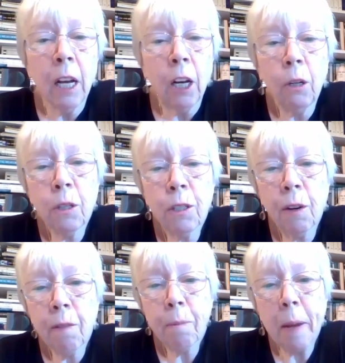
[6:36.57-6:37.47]

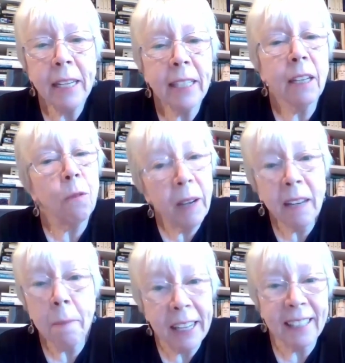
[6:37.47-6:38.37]
whose basic
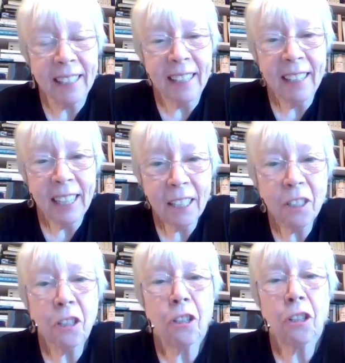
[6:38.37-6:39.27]
remit is
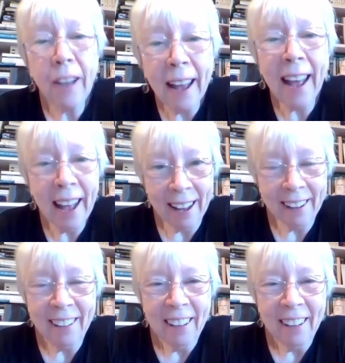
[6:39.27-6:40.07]
to share